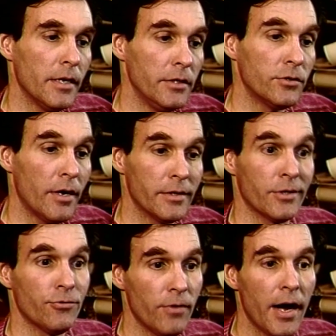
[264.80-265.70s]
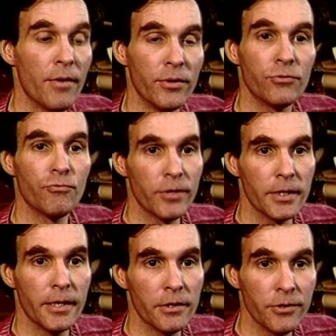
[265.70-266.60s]
started to cry, which
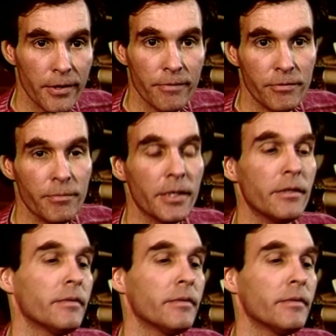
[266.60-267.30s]
really unnerved me.